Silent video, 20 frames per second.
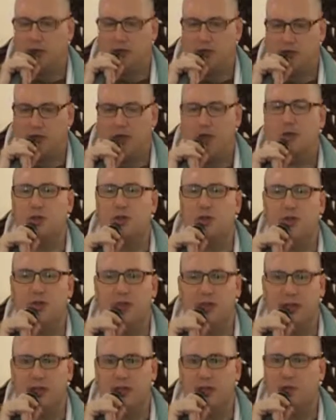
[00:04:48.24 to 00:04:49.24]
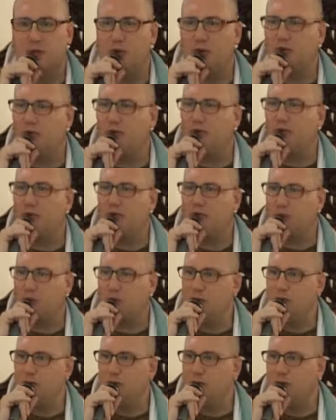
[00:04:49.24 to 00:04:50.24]
discussion at the end about the 5
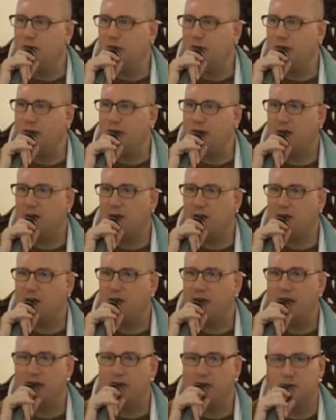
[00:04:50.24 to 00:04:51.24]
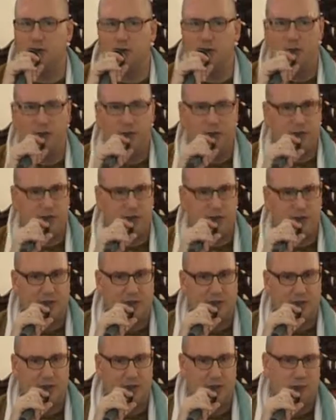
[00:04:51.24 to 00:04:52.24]
roots. I was glad to notice
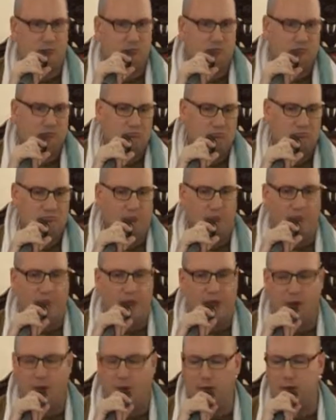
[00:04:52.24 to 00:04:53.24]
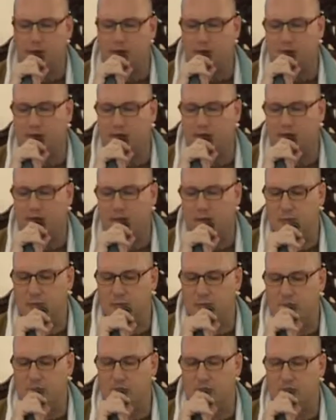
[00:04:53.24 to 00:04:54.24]
that although I only requested
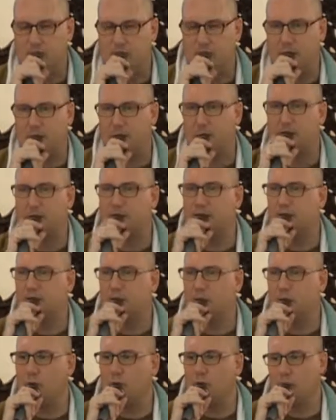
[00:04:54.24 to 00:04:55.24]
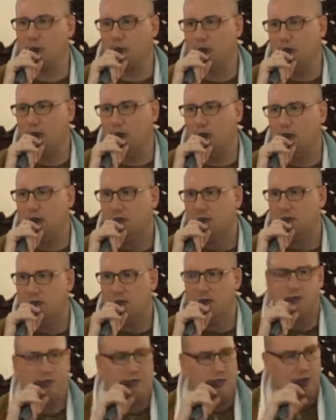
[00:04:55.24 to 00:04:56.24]
about 10 minutes work,
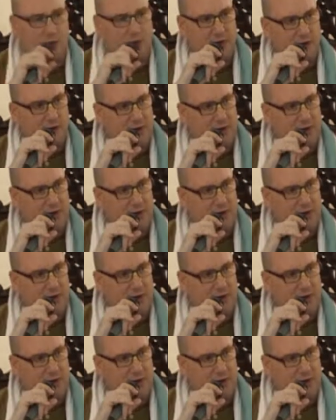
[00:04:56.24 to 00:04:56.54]
some of you